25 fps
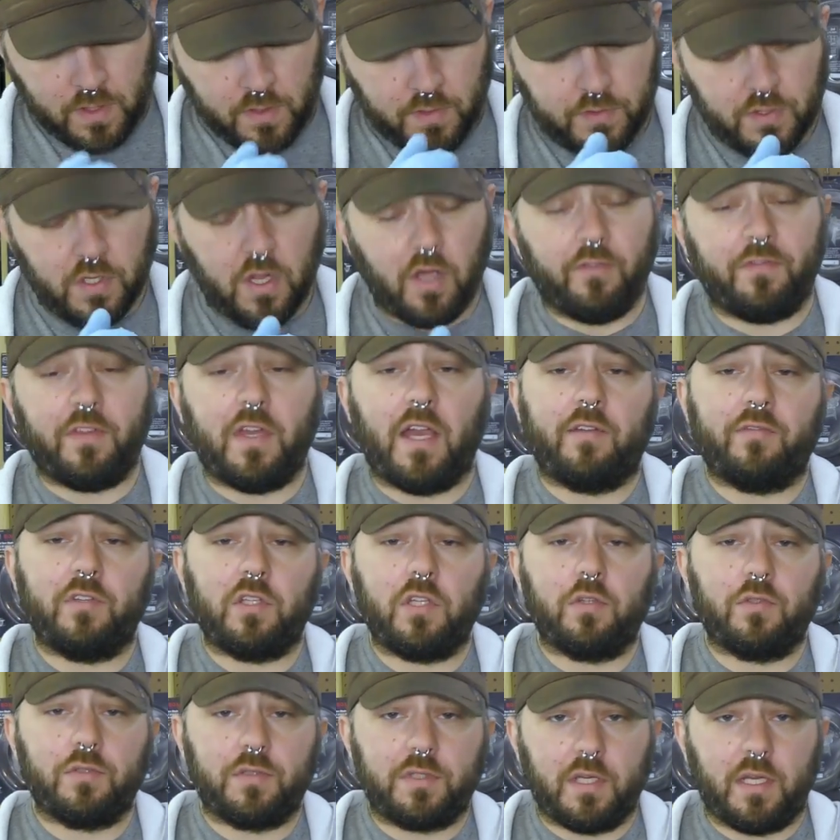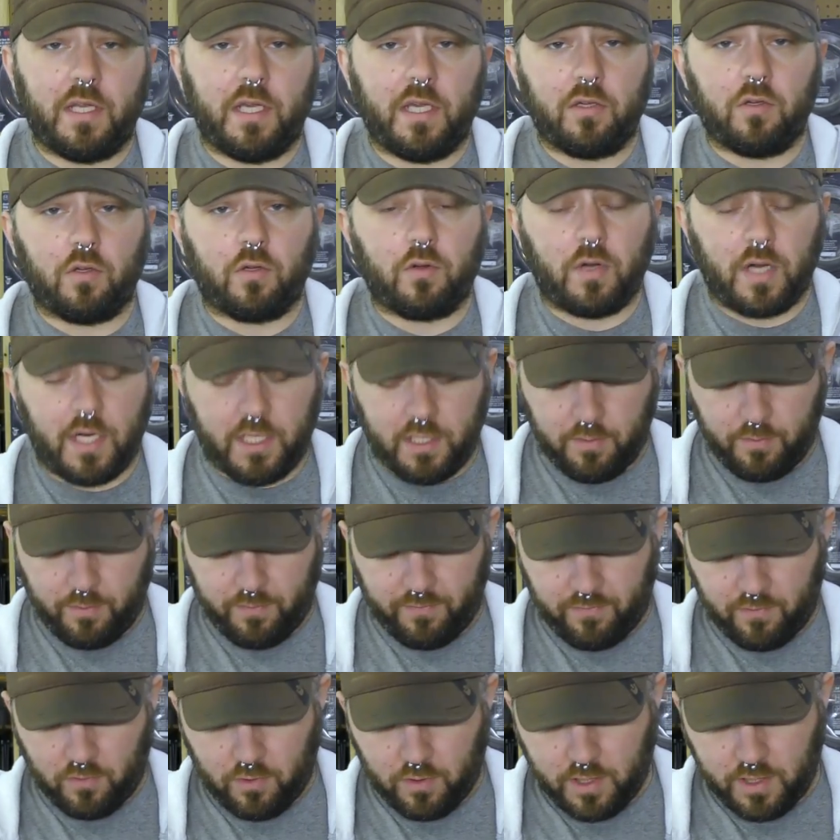So if you haven't used an angle grinder
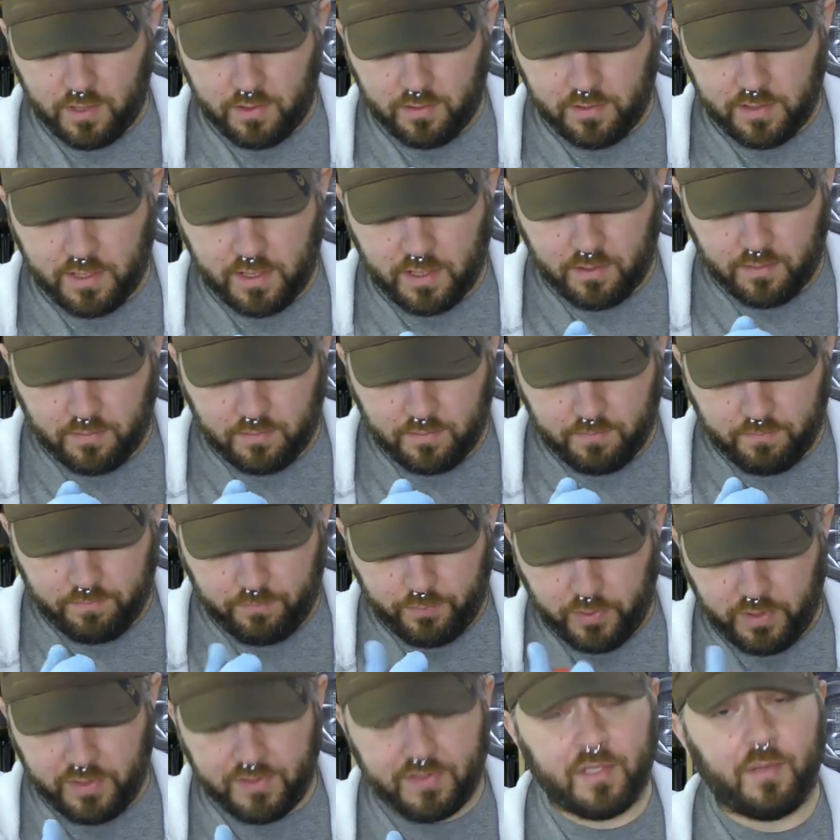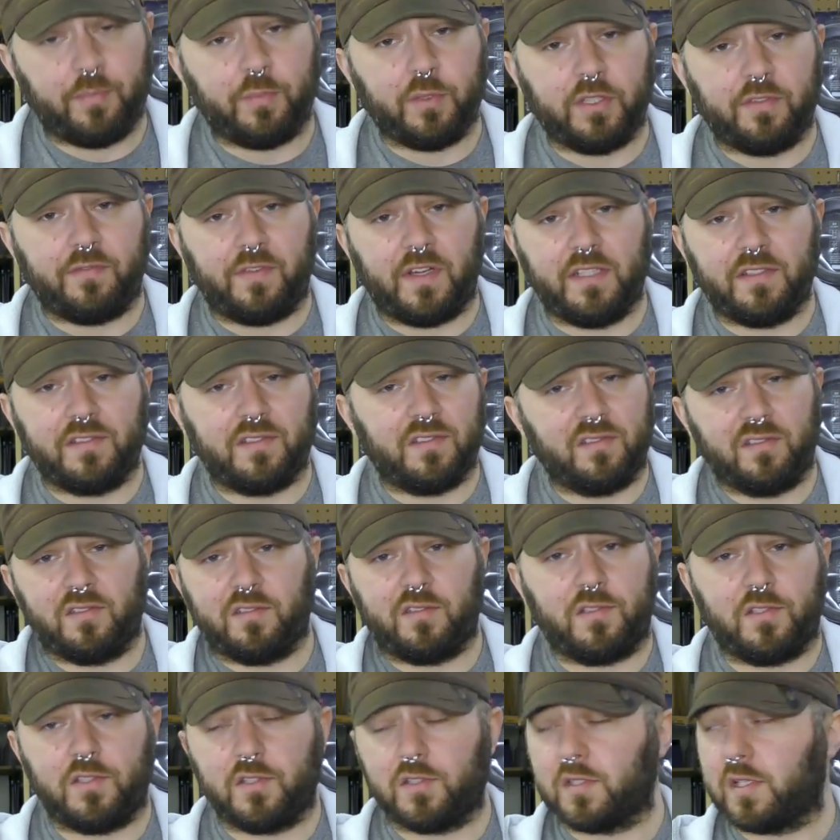before, they're pretty simple devices.
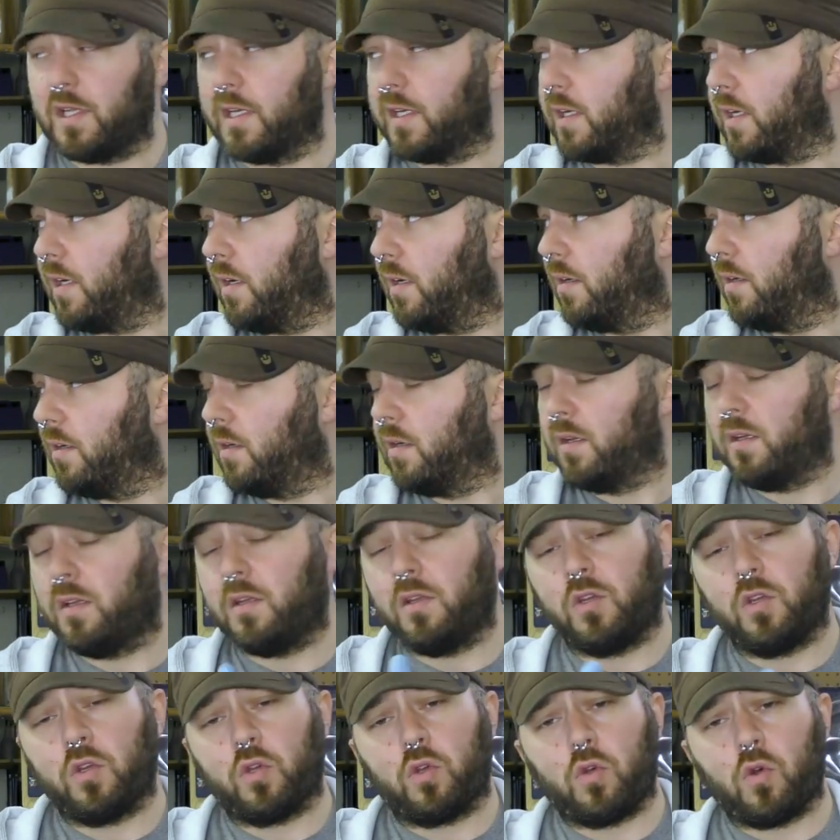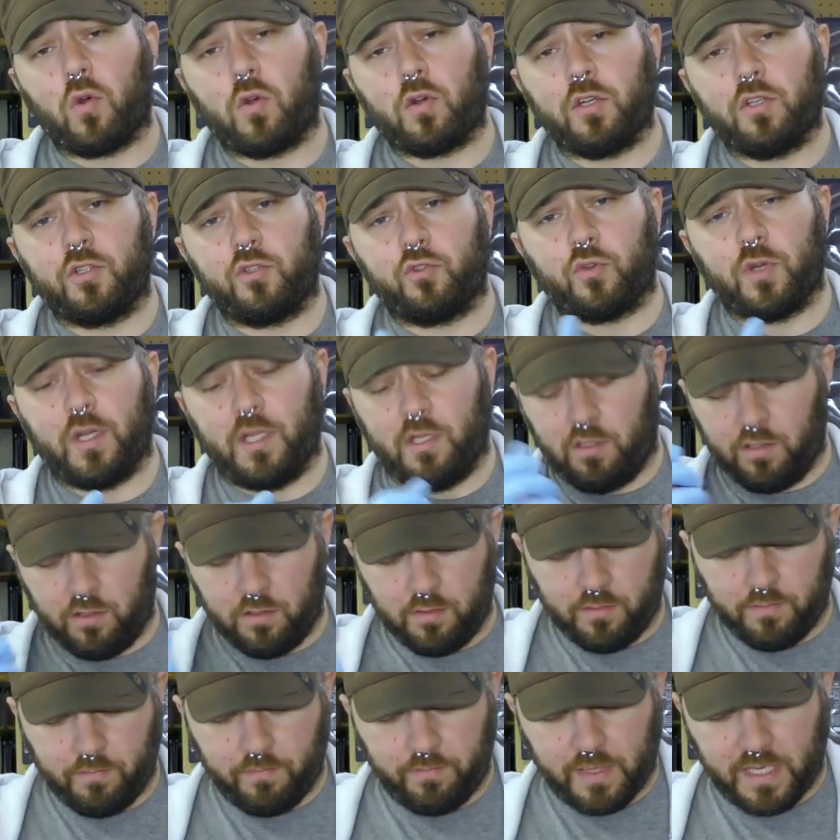It's just like a corded drill,
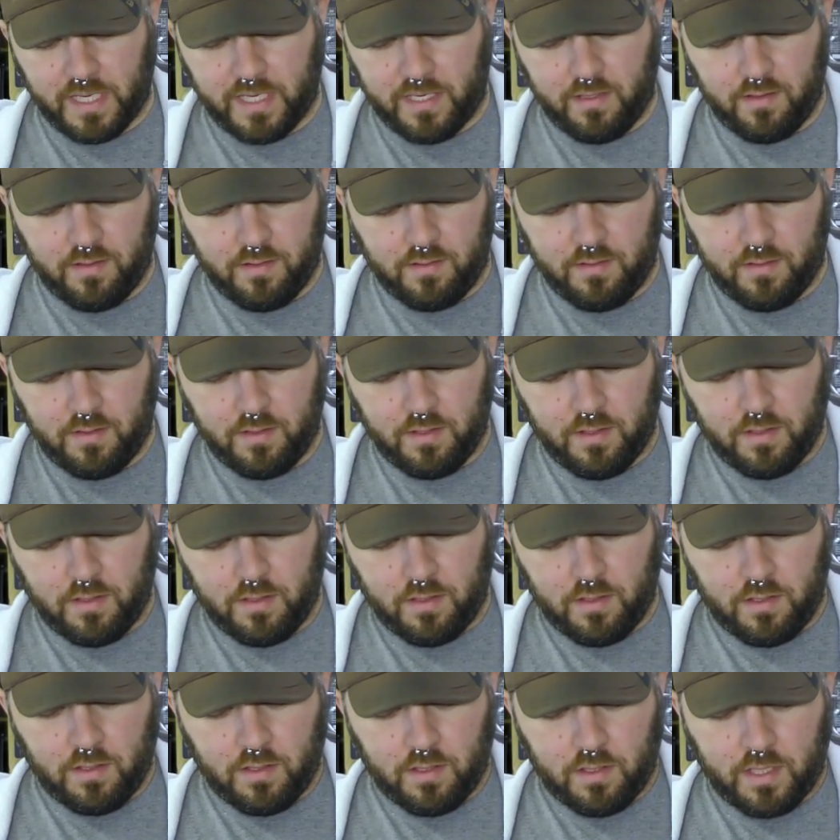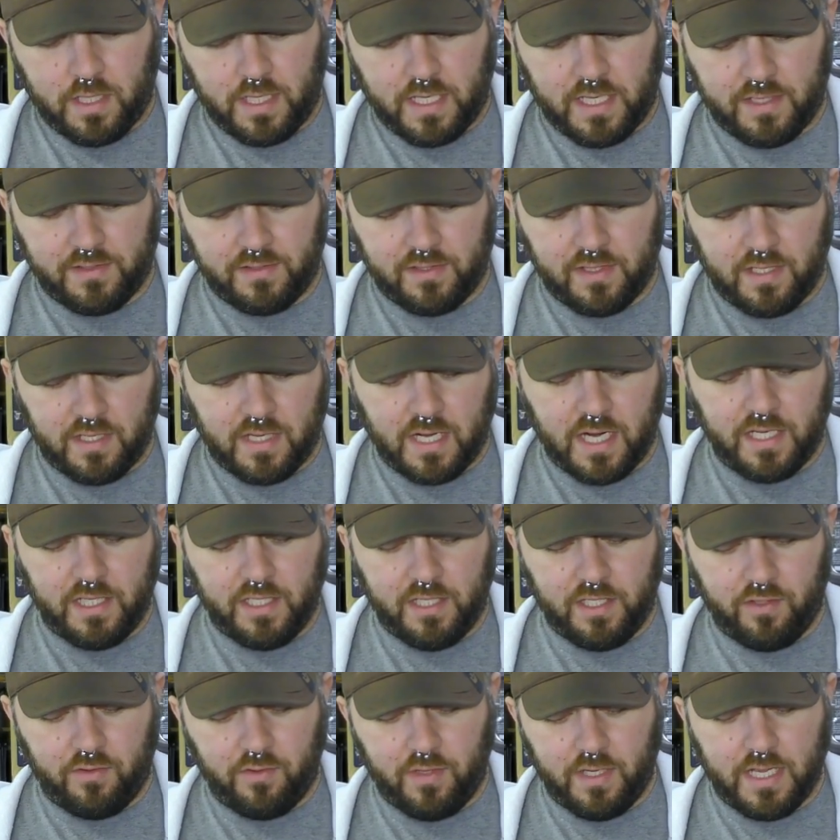but it has a
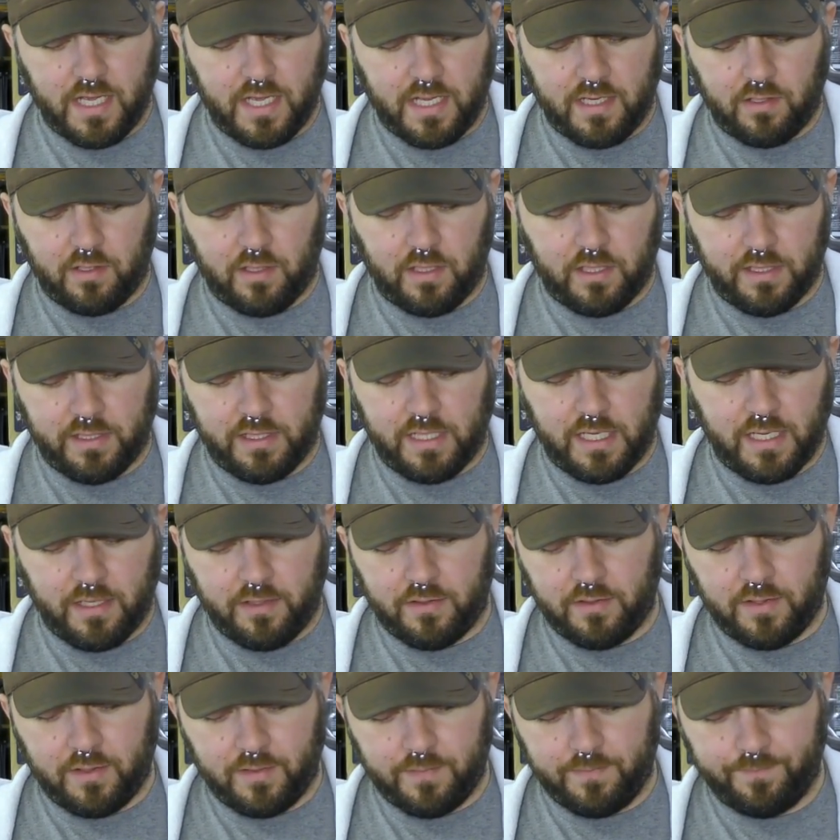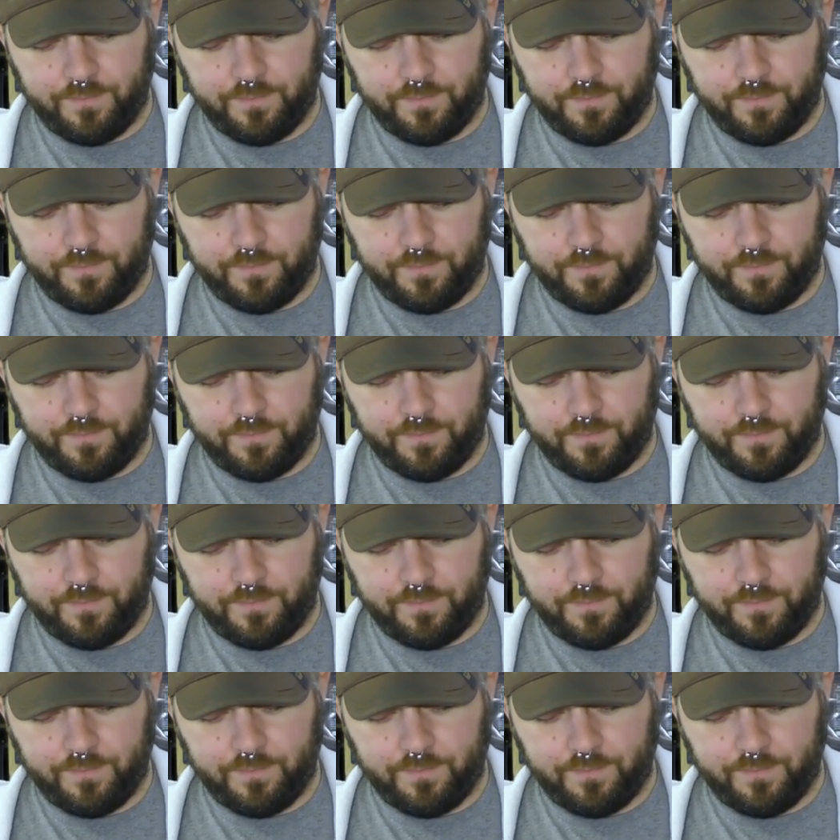90-degree angle on the end.